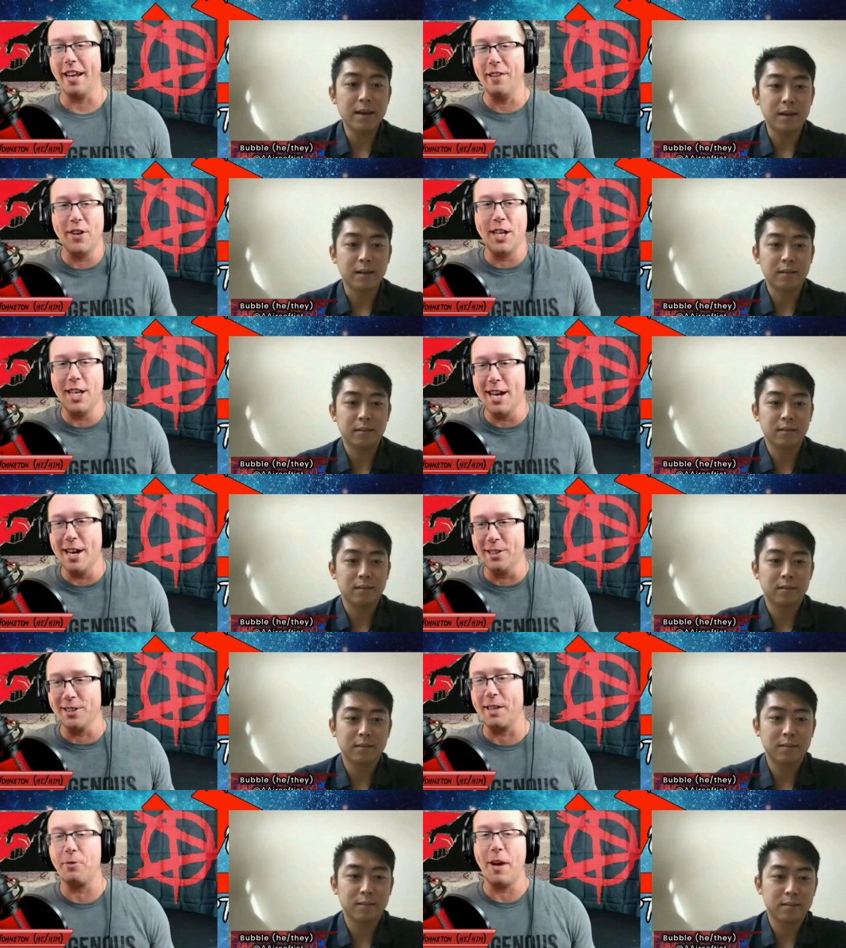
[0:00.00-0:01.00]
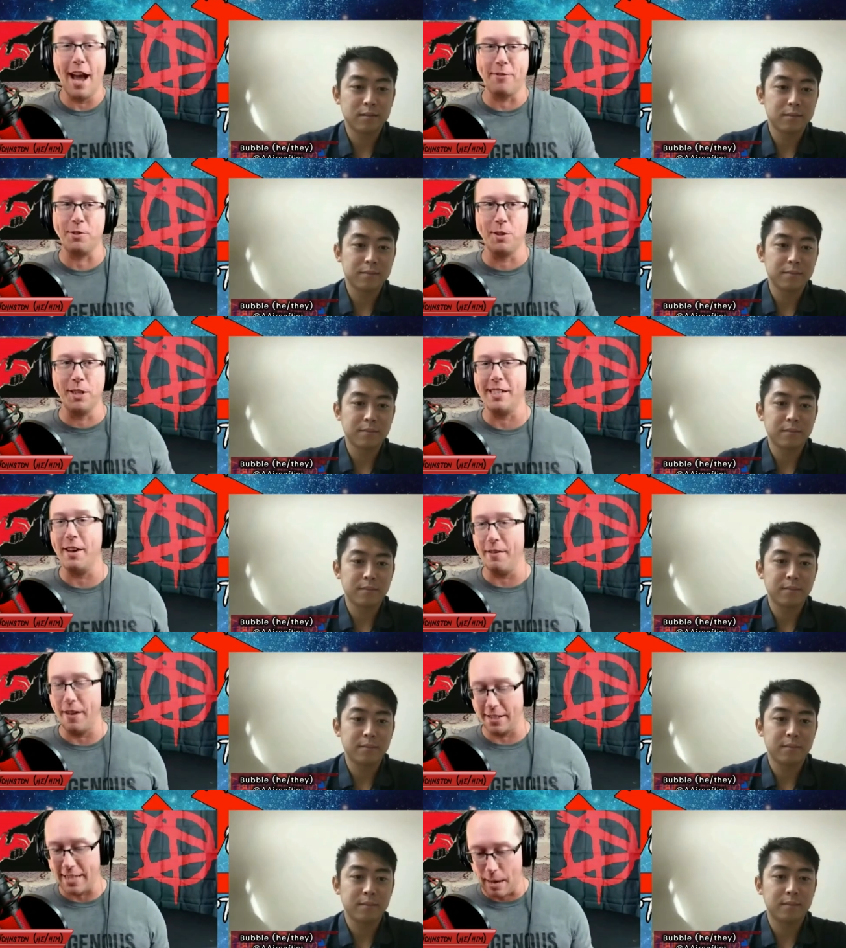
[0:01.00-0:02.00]
Speaker 1: or even yeah. years. Like we have to
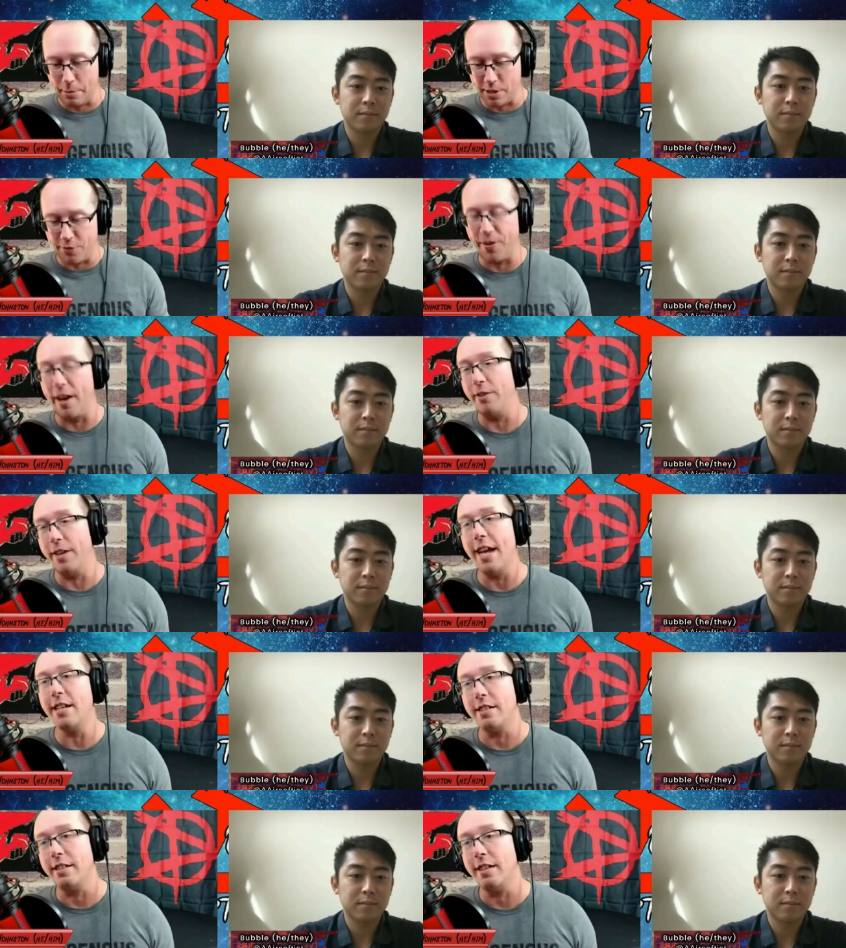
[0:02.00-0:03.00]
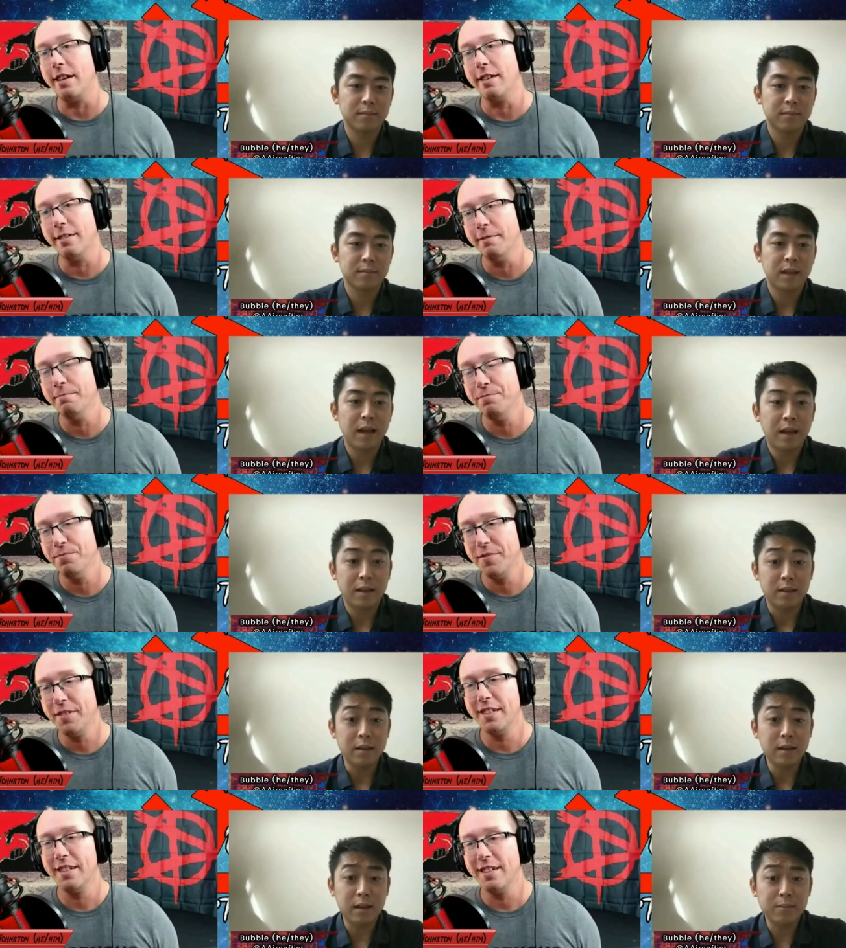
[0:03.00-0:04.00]
really establish a foundation here.
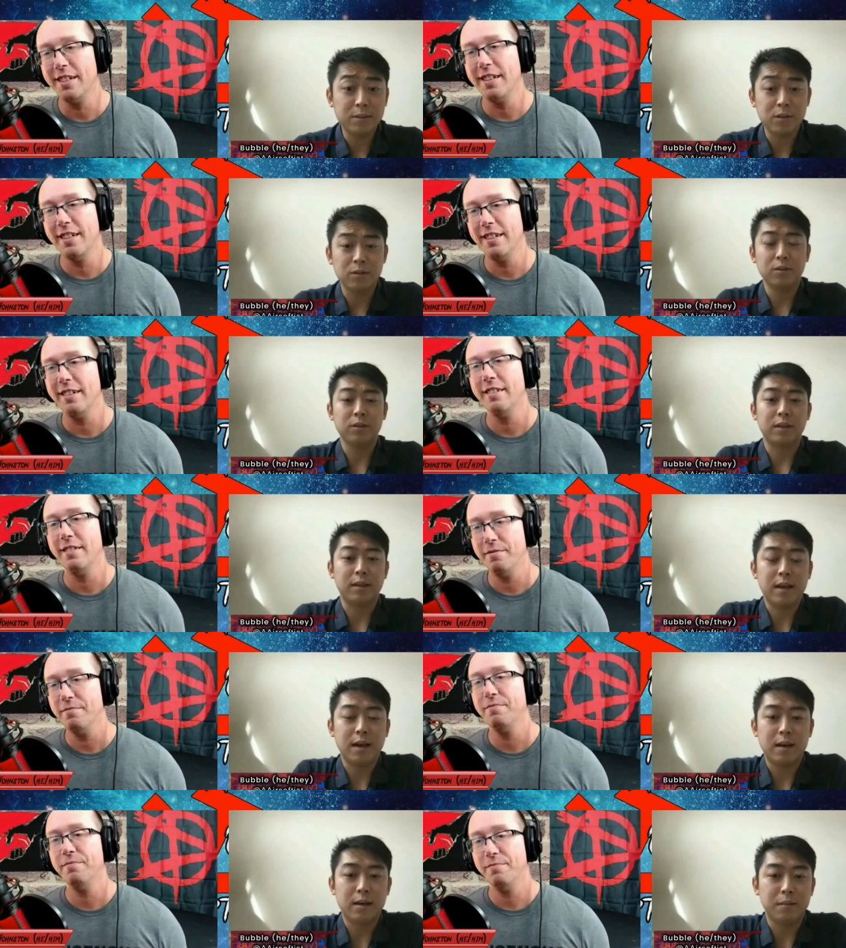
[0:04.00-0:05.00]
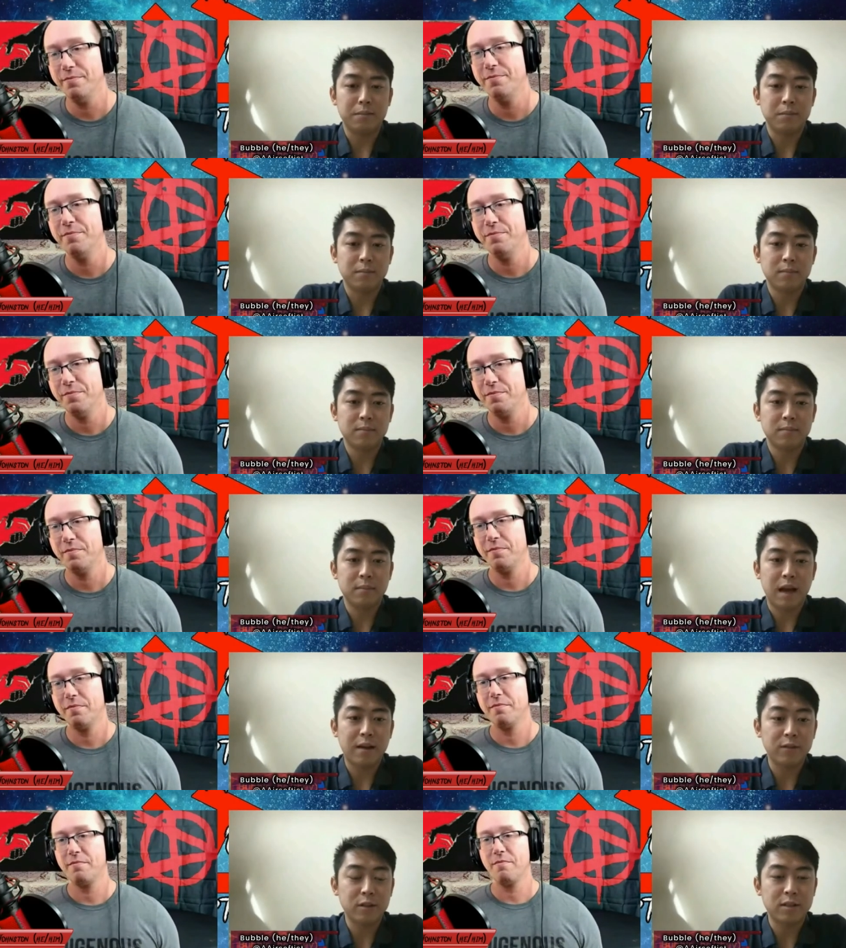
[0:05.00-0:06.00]
Speaker 2: Yeah, absolutely.
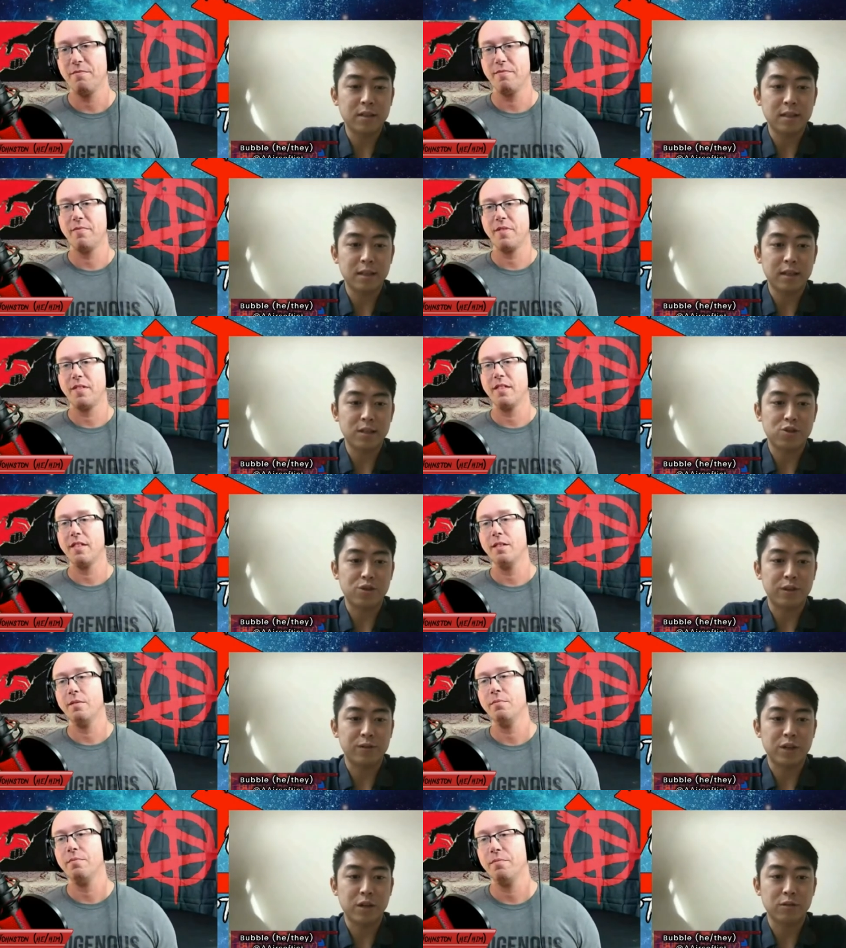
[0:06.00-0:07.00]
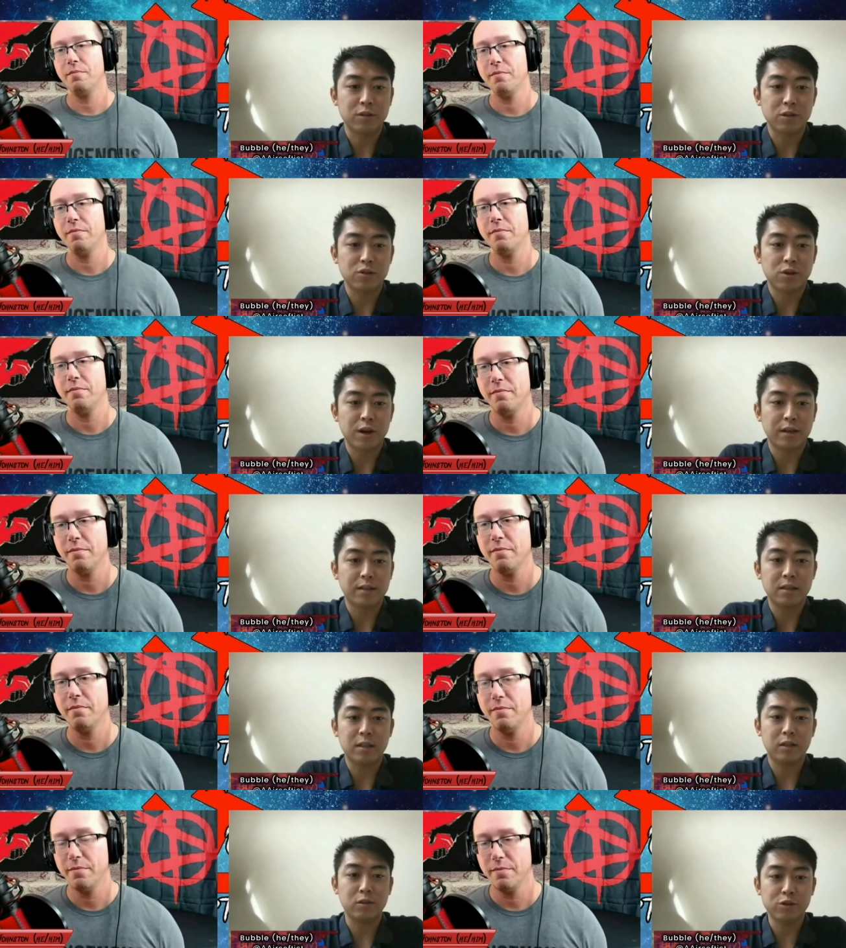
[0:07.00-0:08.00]
Um I've looked into the history of general
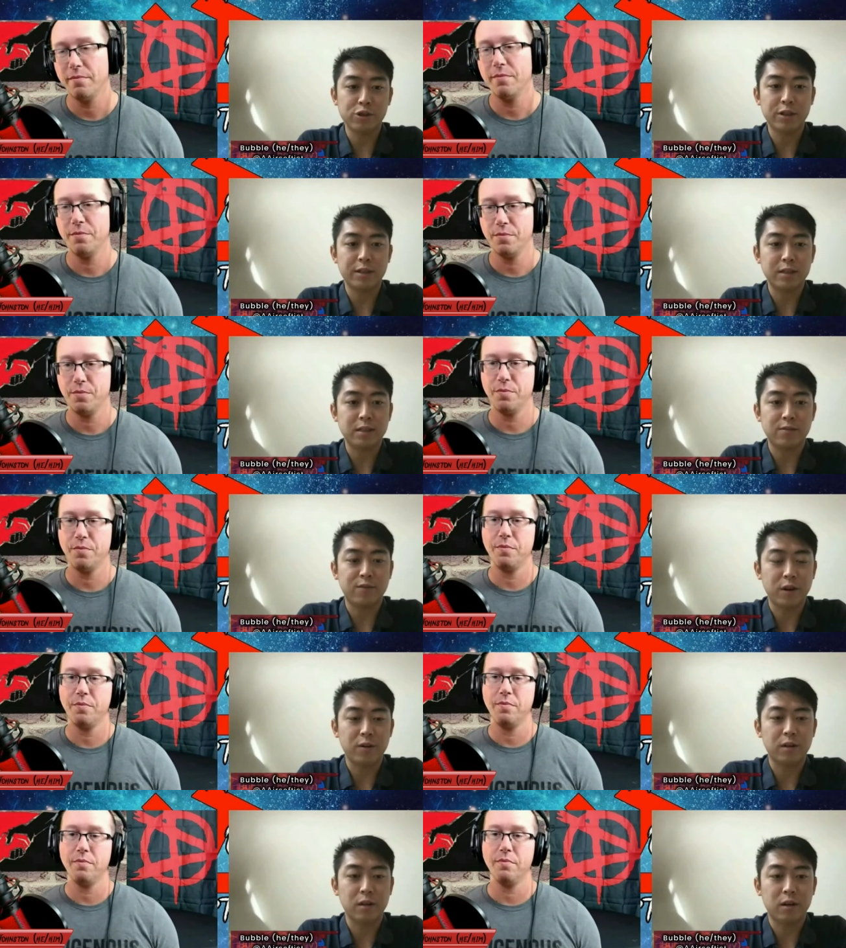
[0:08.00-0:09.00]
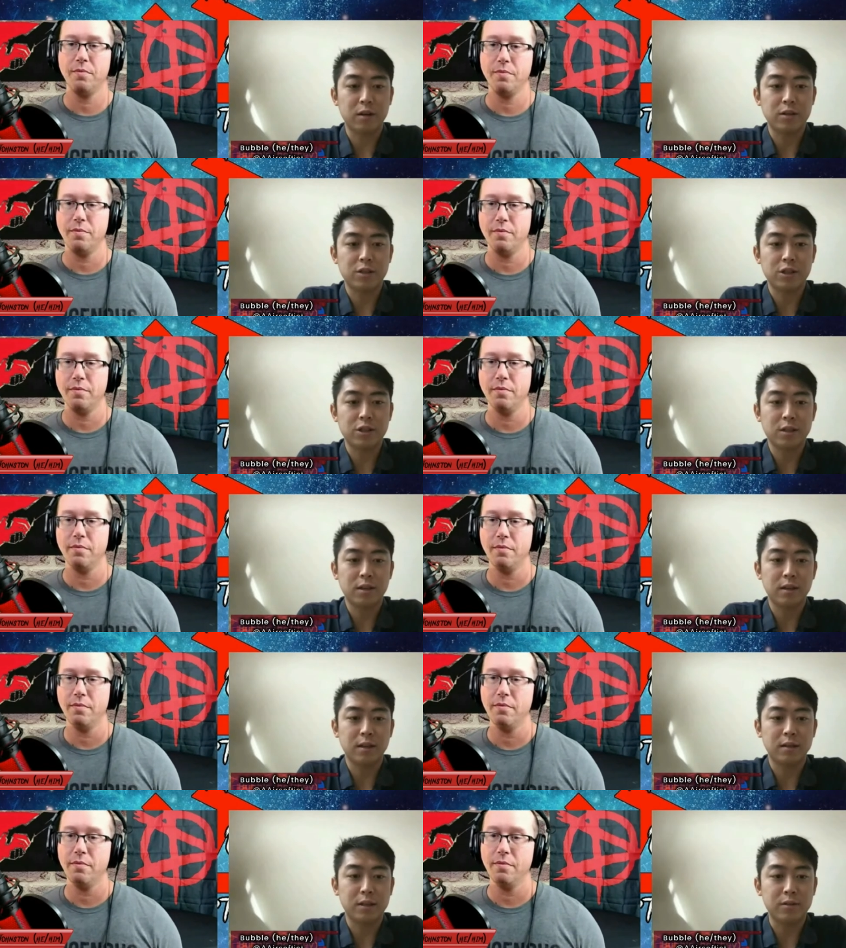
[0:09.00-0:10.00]
strikes. Usually, it's very
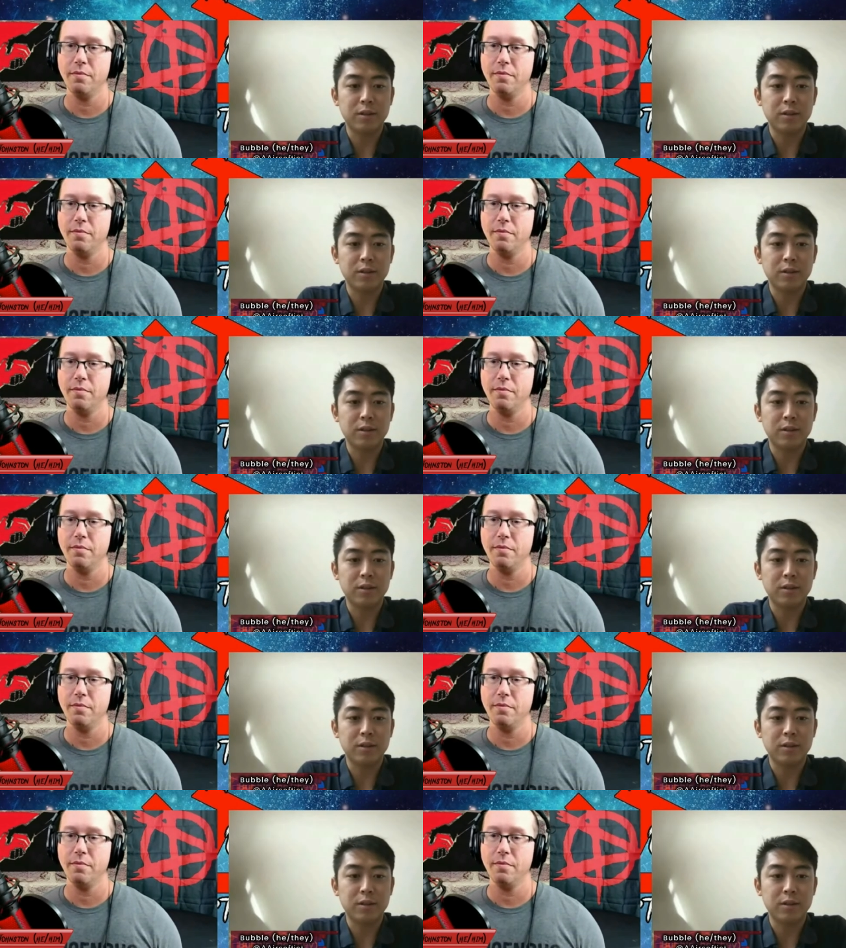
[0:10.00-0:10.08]
large